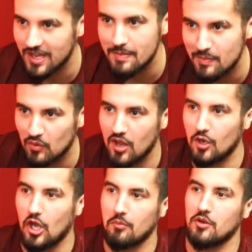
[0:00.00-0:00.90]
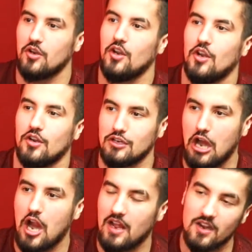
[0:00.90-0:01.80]
A lot of people are like, yeah, but
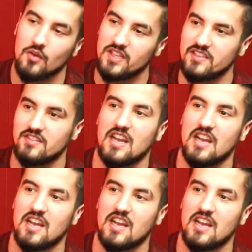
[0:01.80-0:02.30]
I don't know what this is.